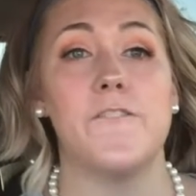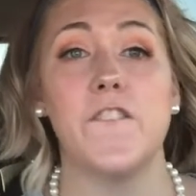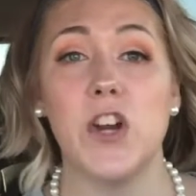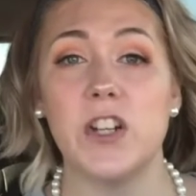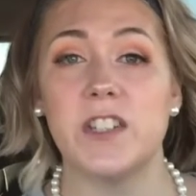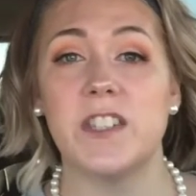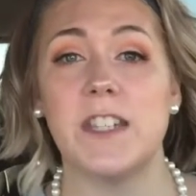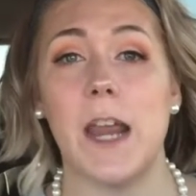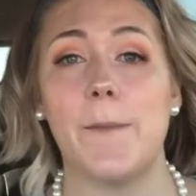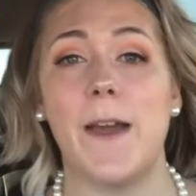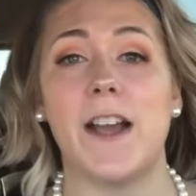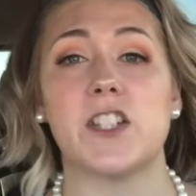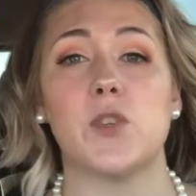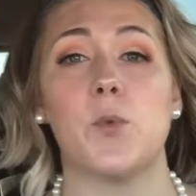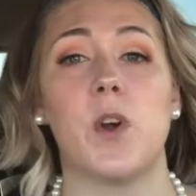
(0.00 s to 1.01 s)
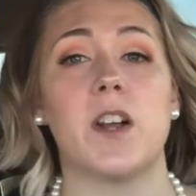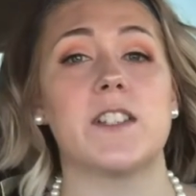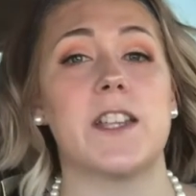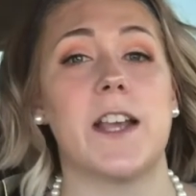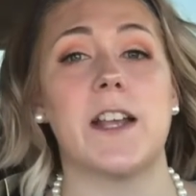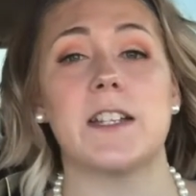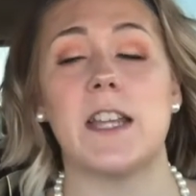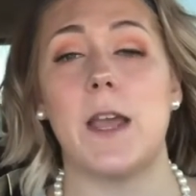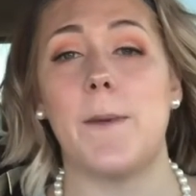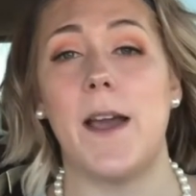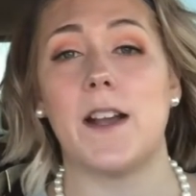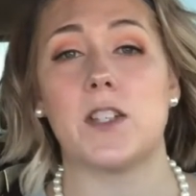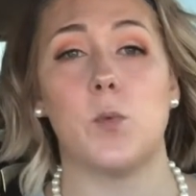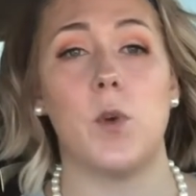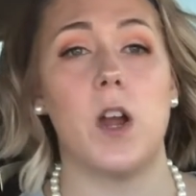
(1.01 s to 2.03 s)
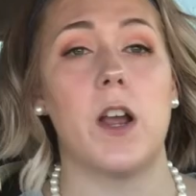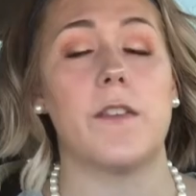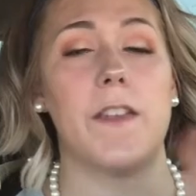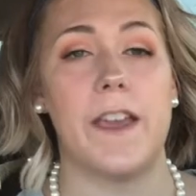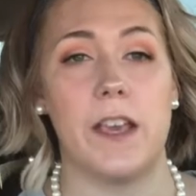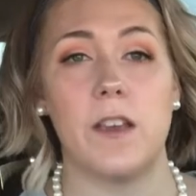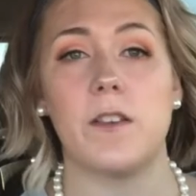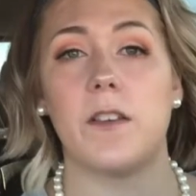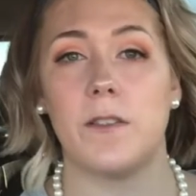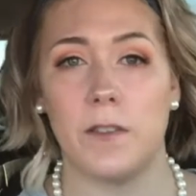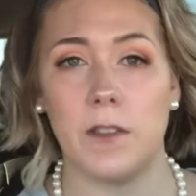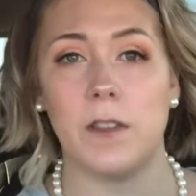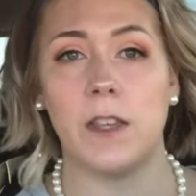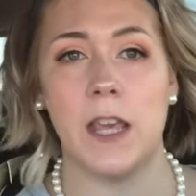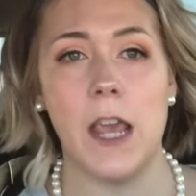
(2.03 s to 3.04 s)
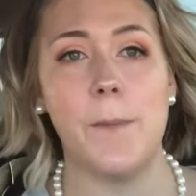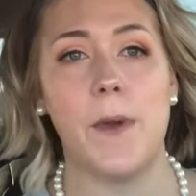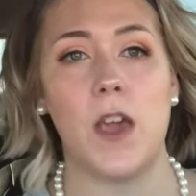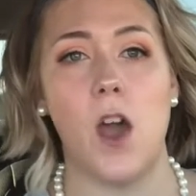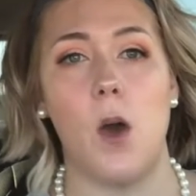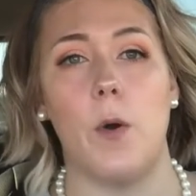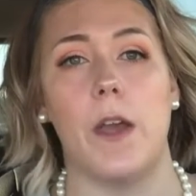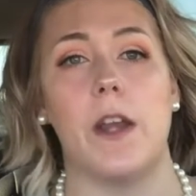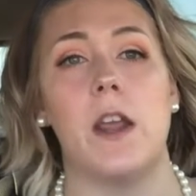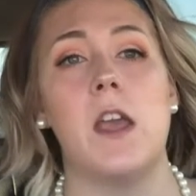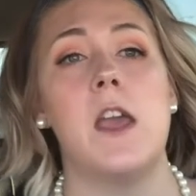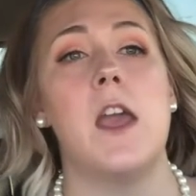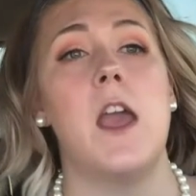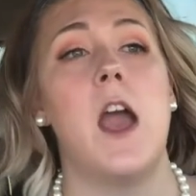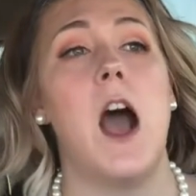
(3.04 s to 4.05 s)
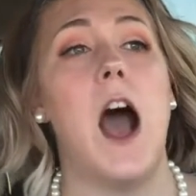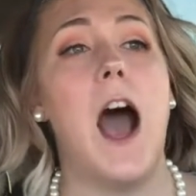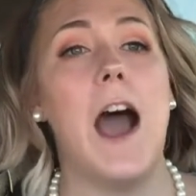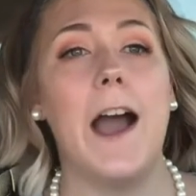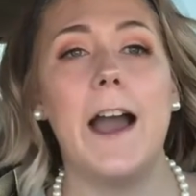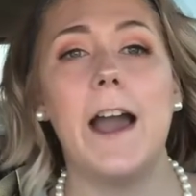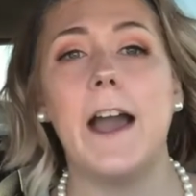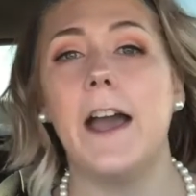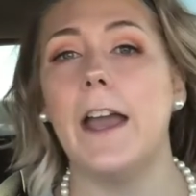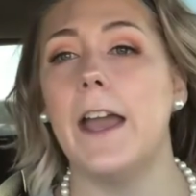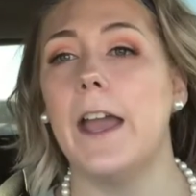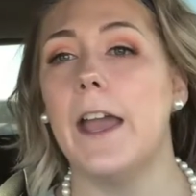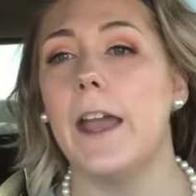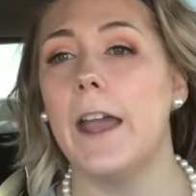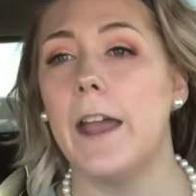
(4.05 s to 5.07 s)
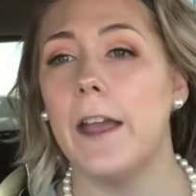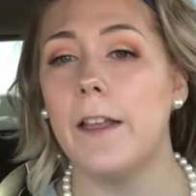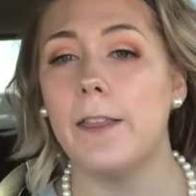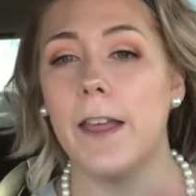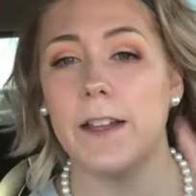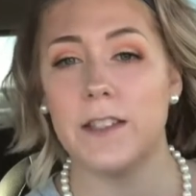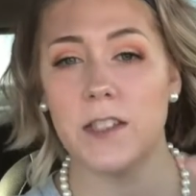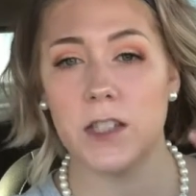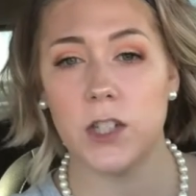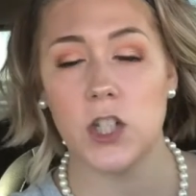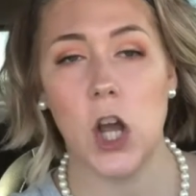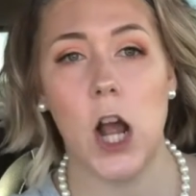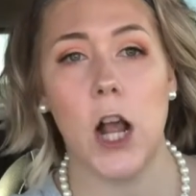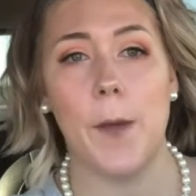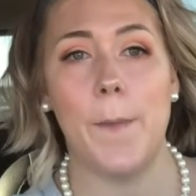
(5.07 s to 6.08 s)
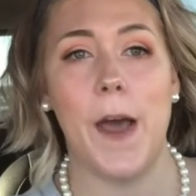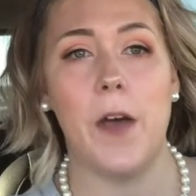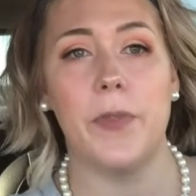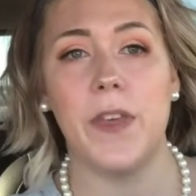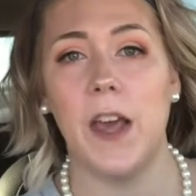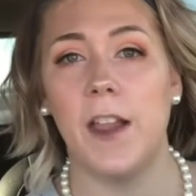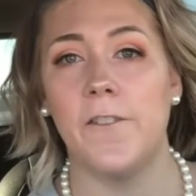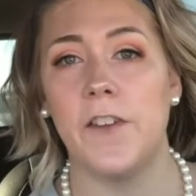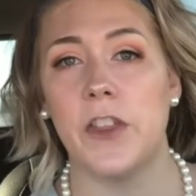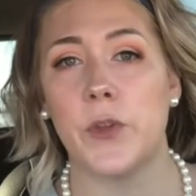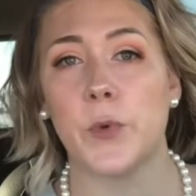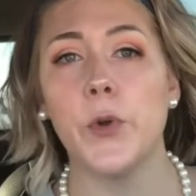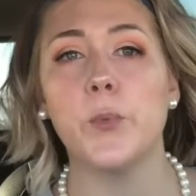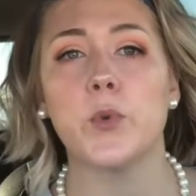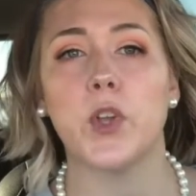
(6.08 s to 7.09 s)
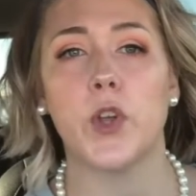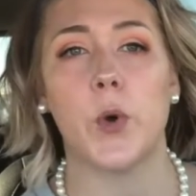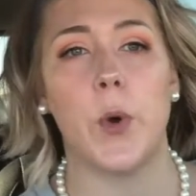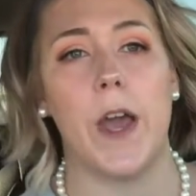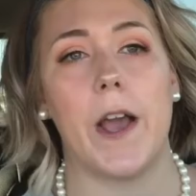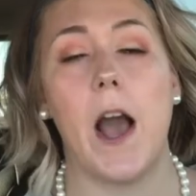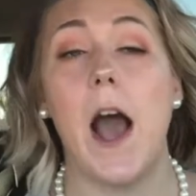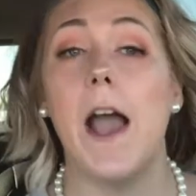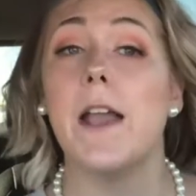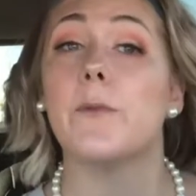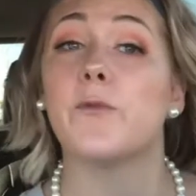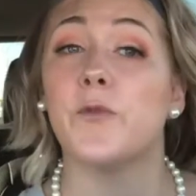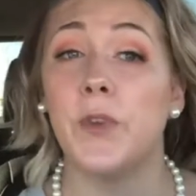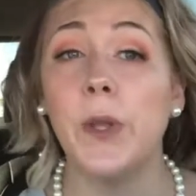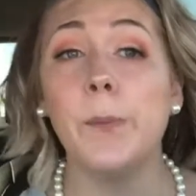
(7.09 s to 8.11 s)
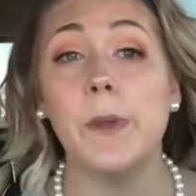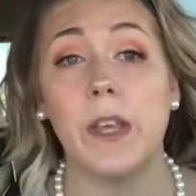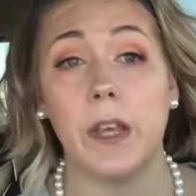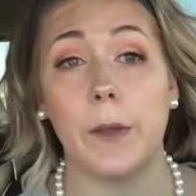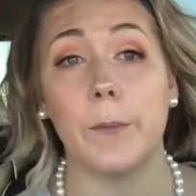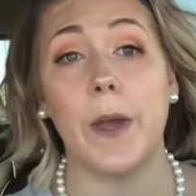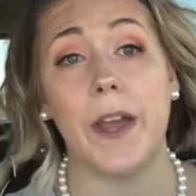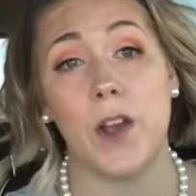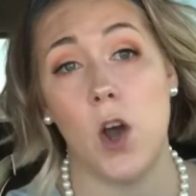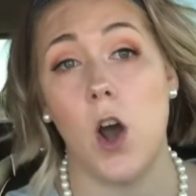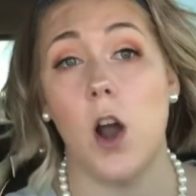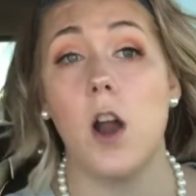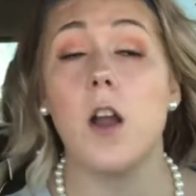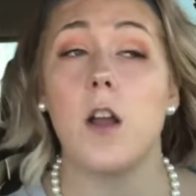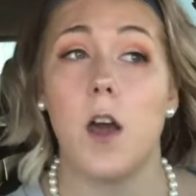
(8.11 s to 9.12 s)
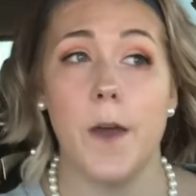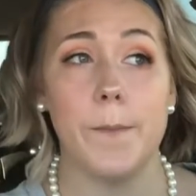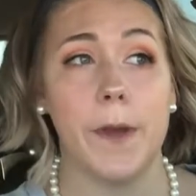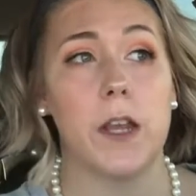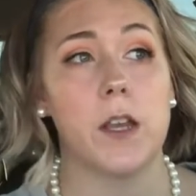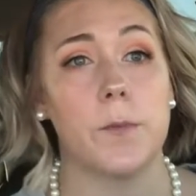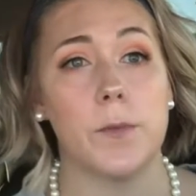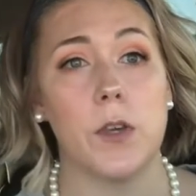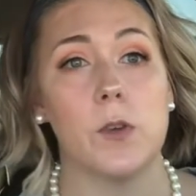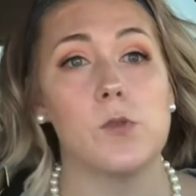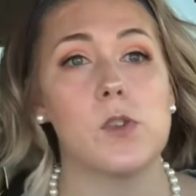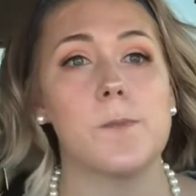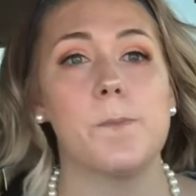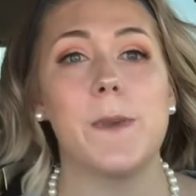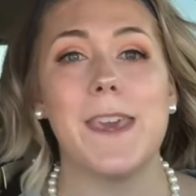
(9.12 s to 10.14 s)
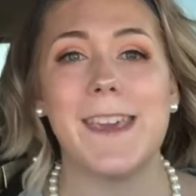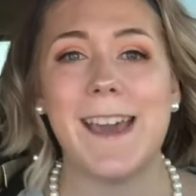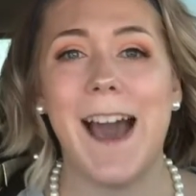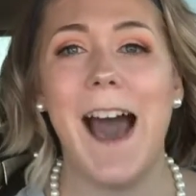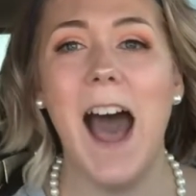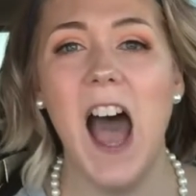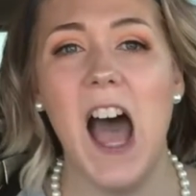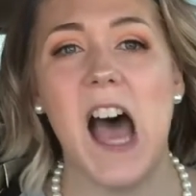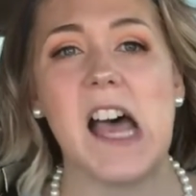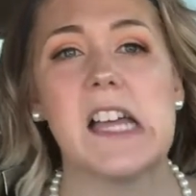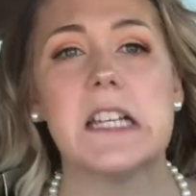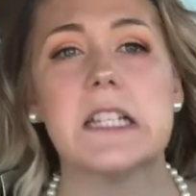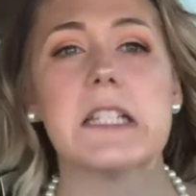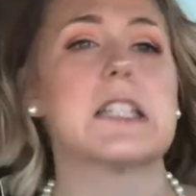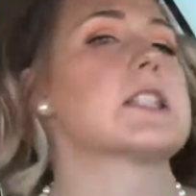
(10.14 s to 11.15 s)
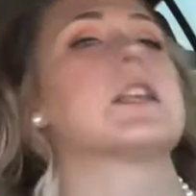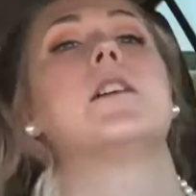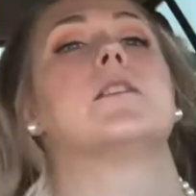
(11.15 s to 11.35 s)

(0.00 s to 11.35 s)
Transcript: first day back to work, second day back to work, like keep it going. Let's talk about the elephant in the room real quick. I am filming in my car on my commute because